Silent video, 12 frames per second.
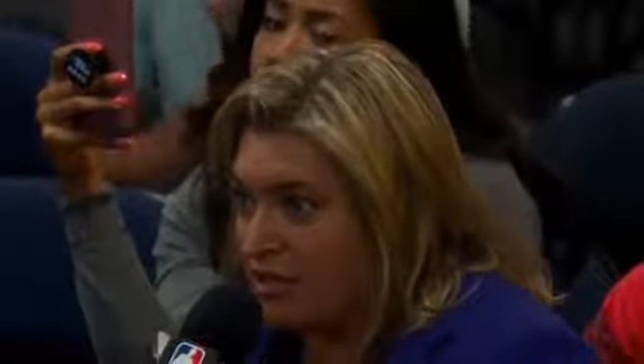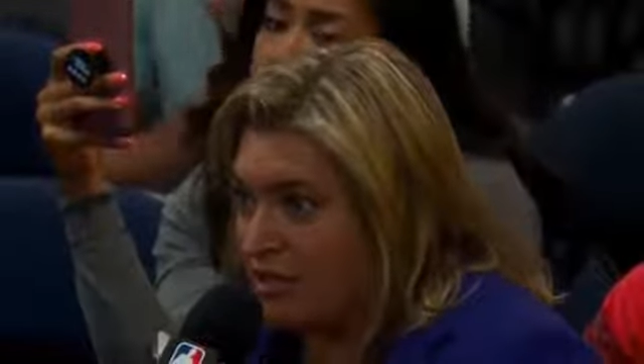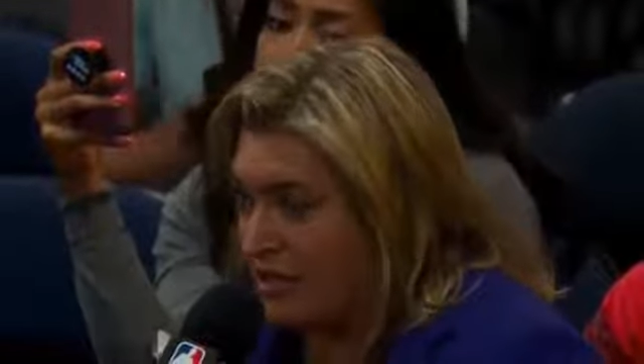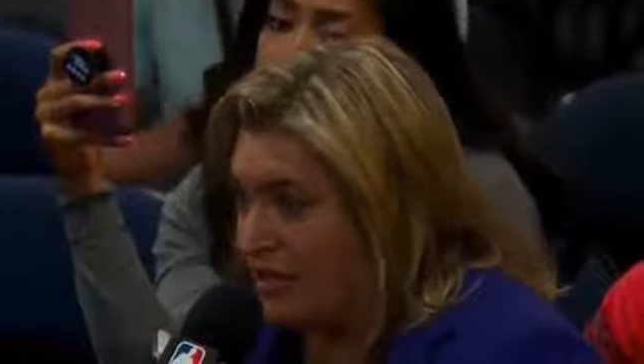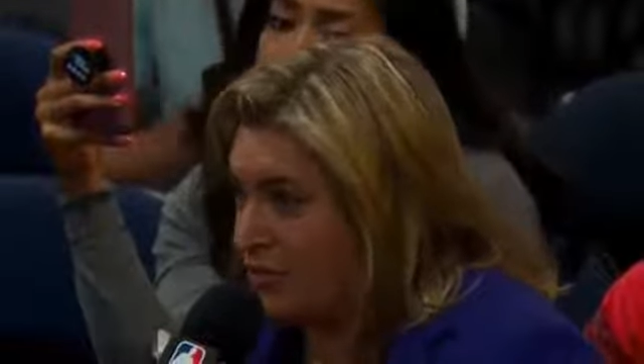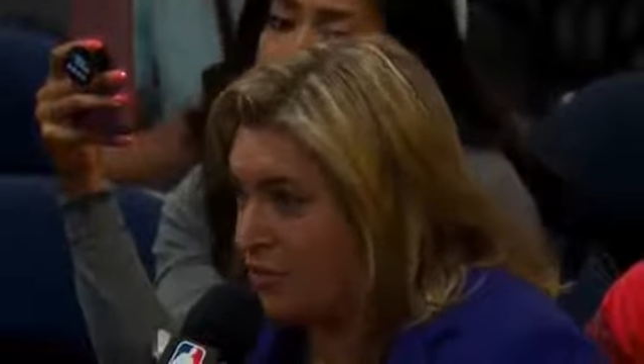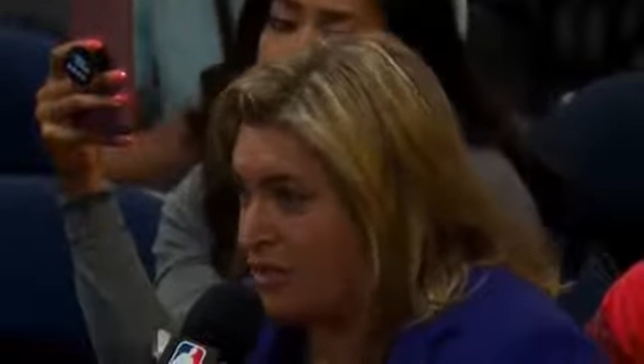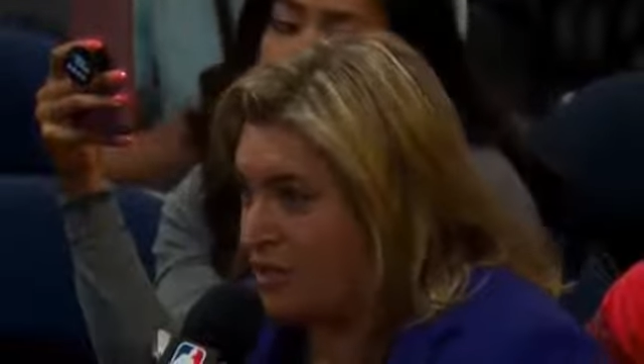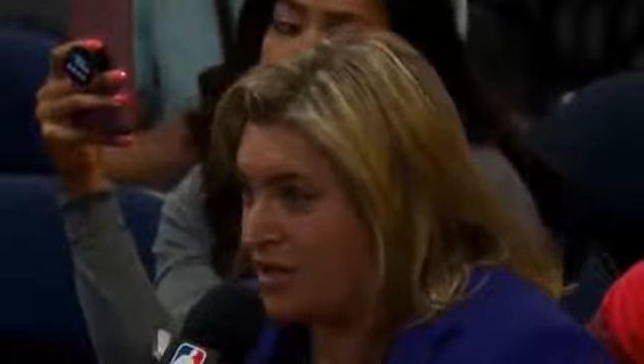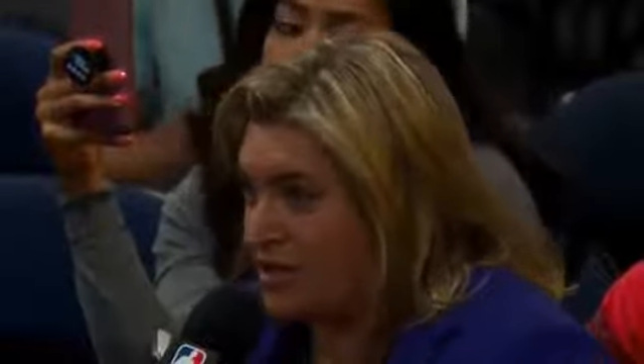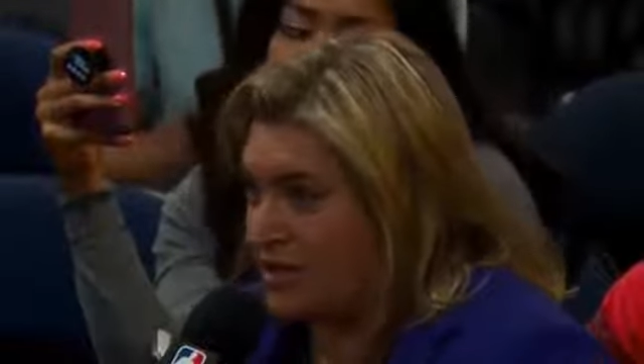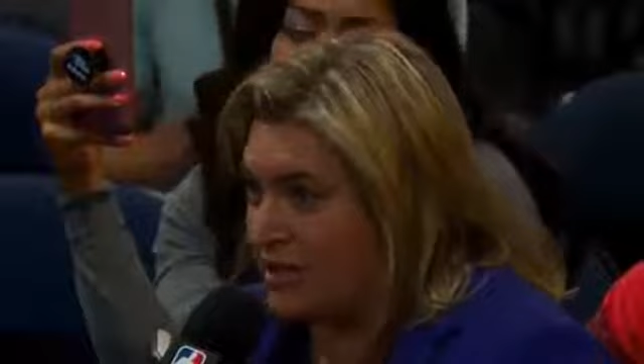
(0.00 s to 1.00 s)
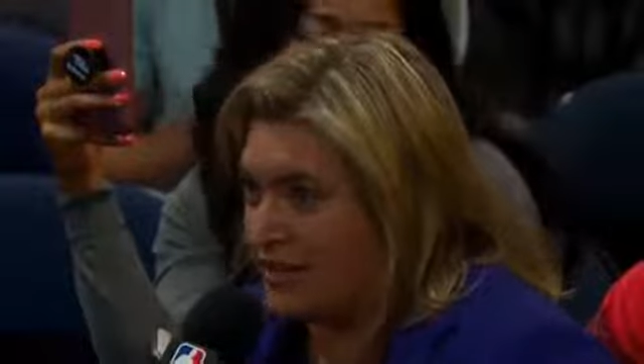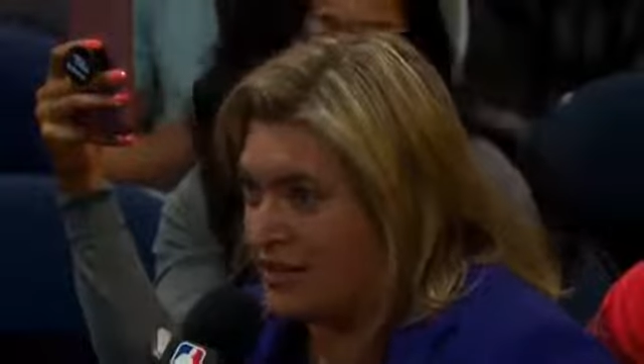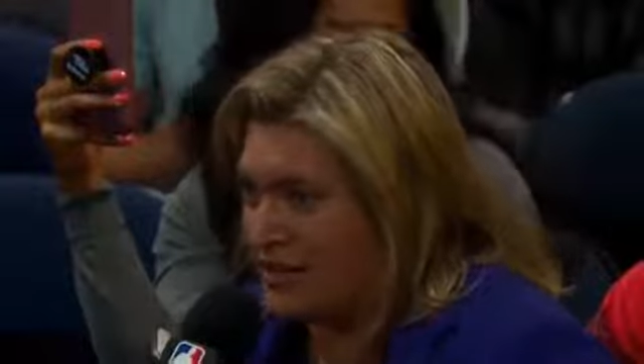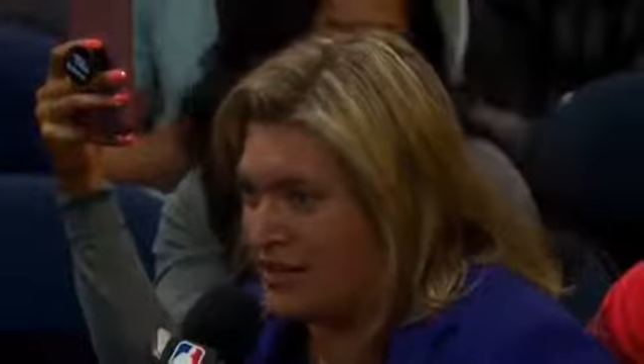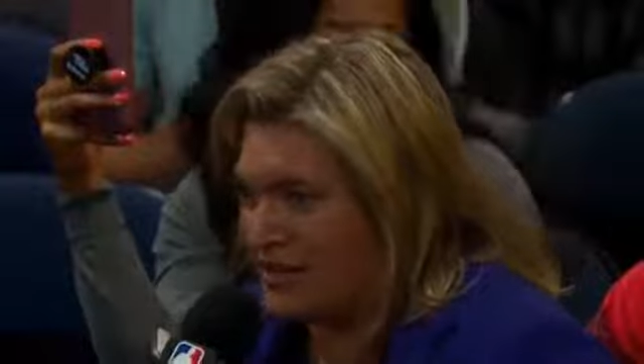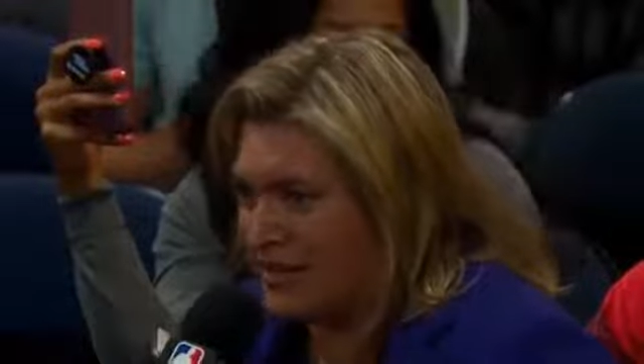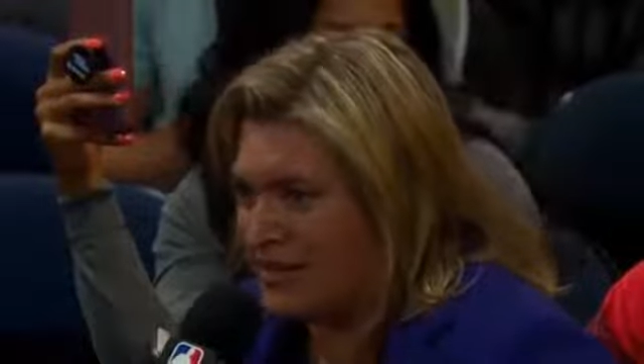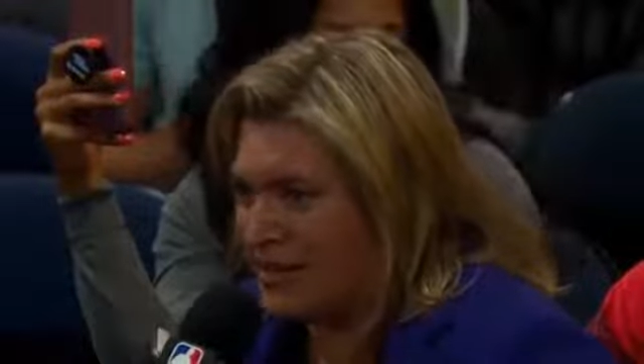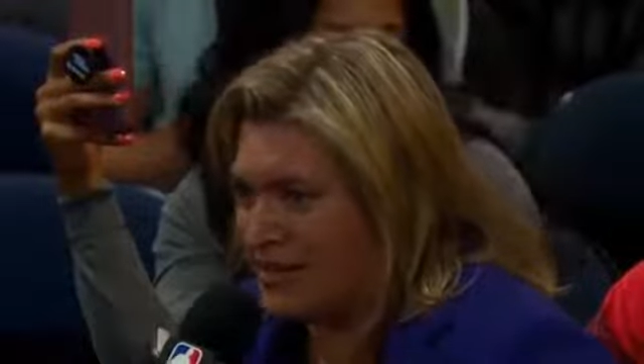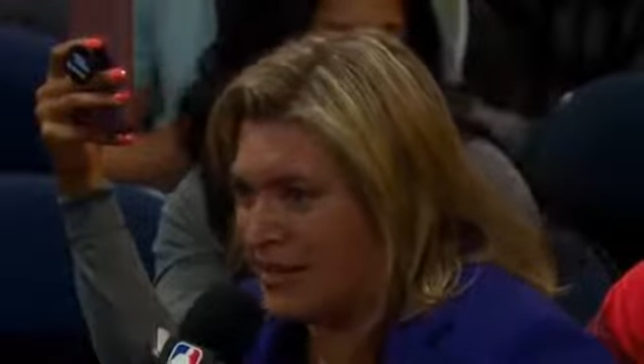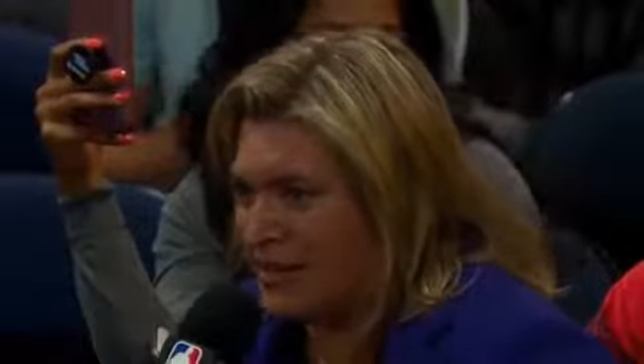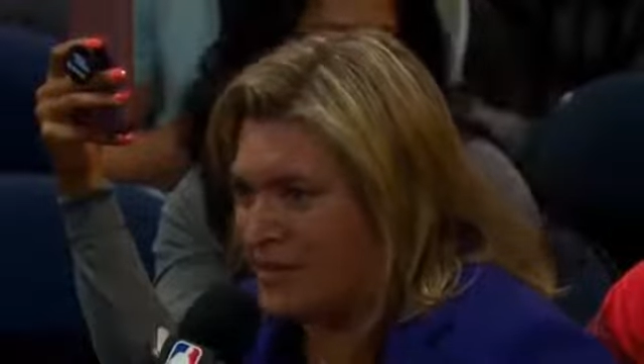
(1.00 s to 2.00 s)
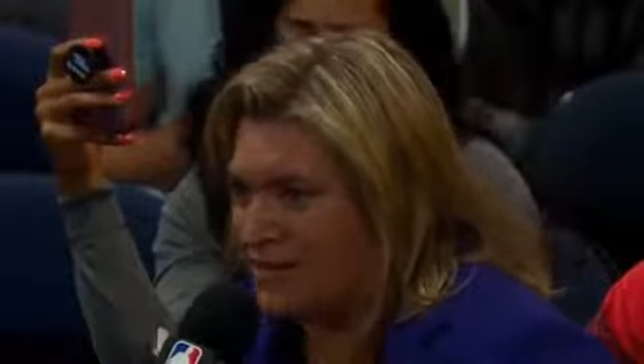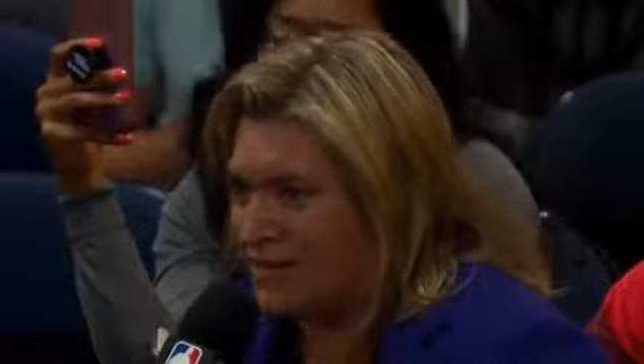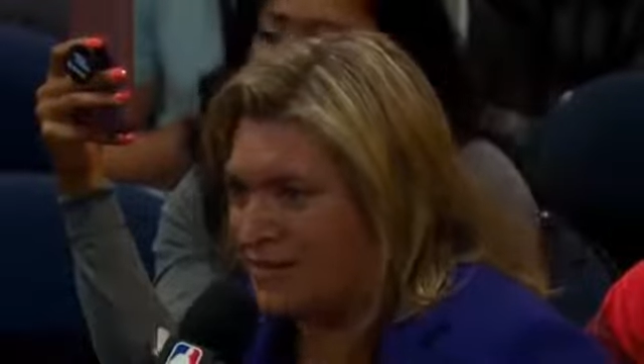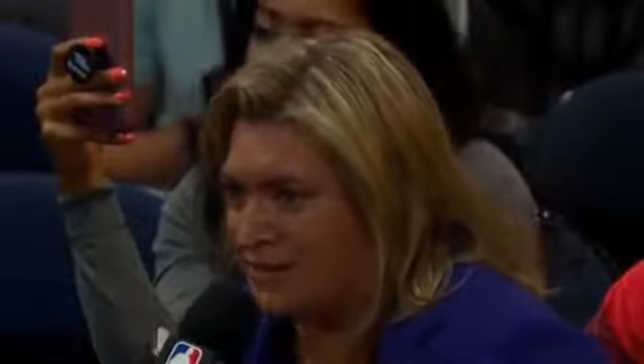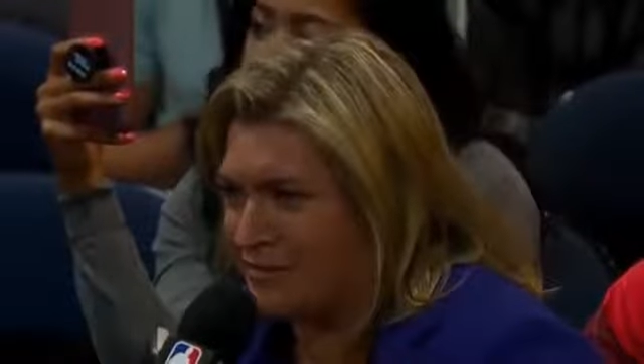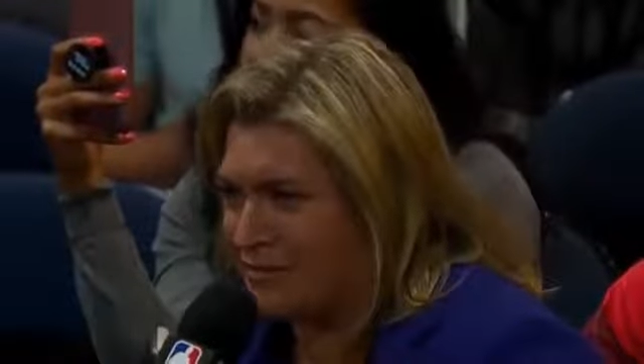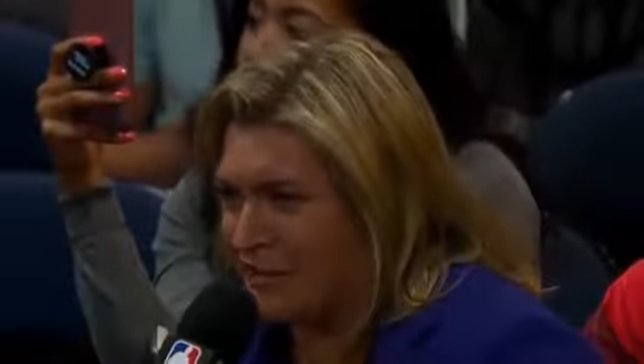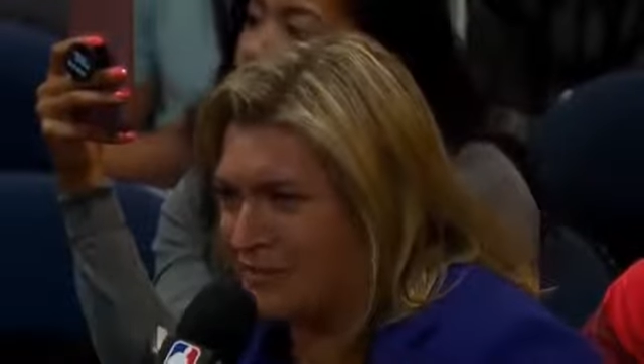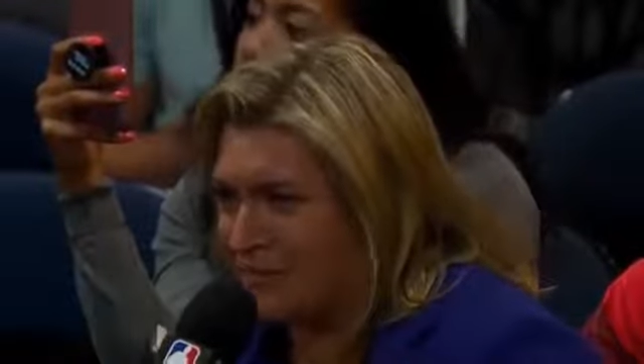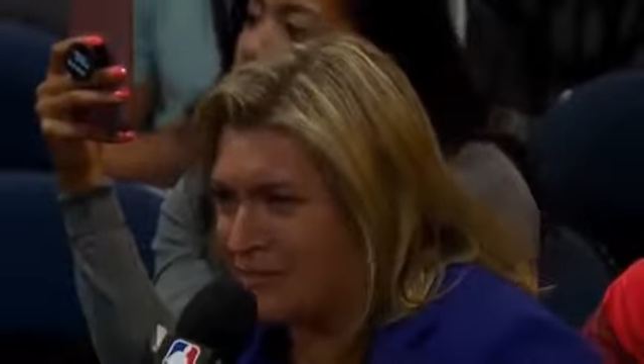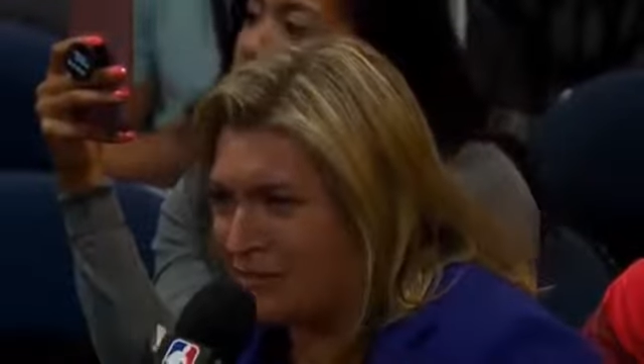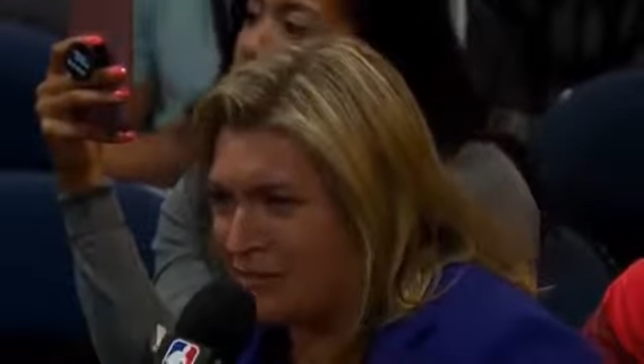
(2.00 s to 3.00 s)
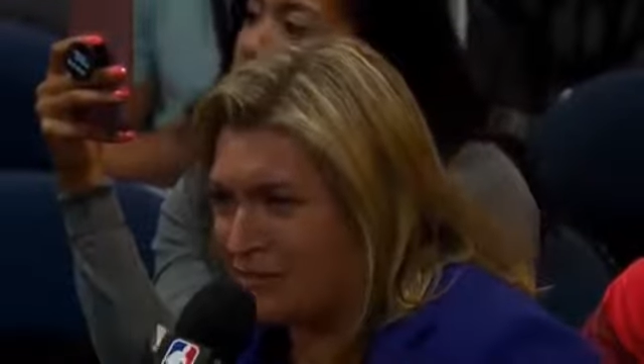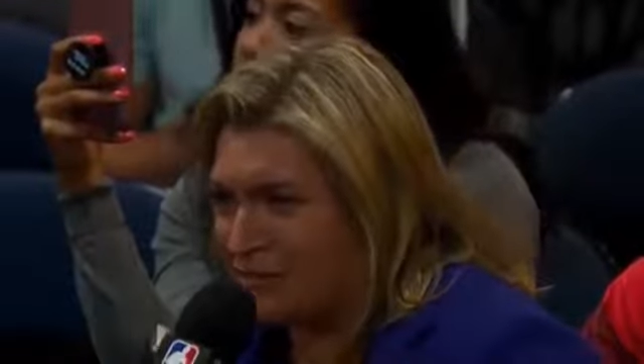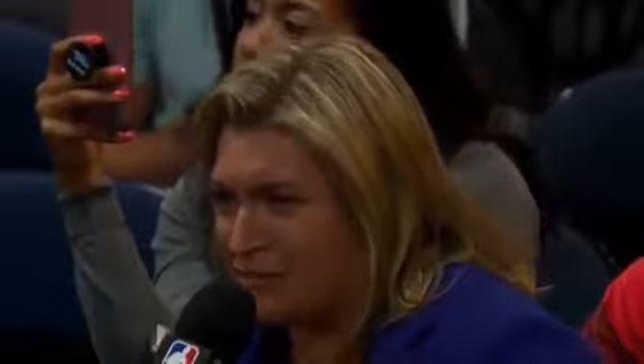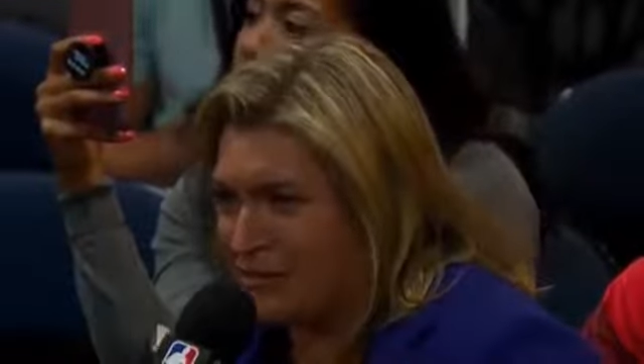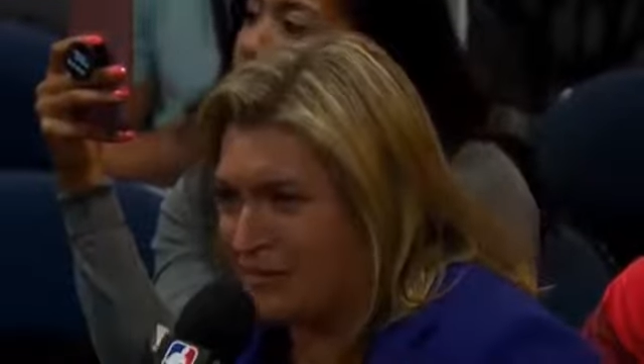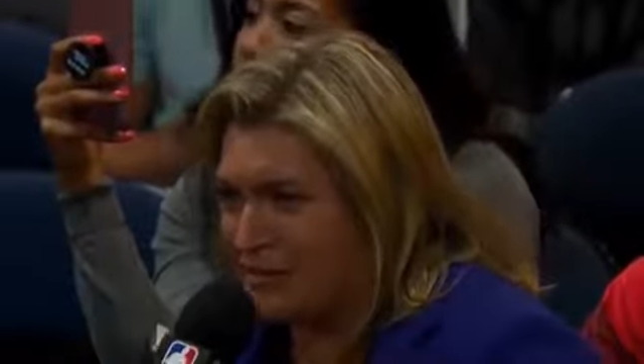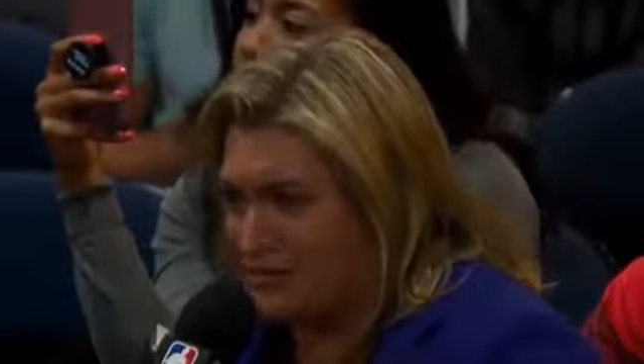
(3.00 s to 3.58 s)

like I know in 2011, didn't he come out to Akron to come train with you a little bit?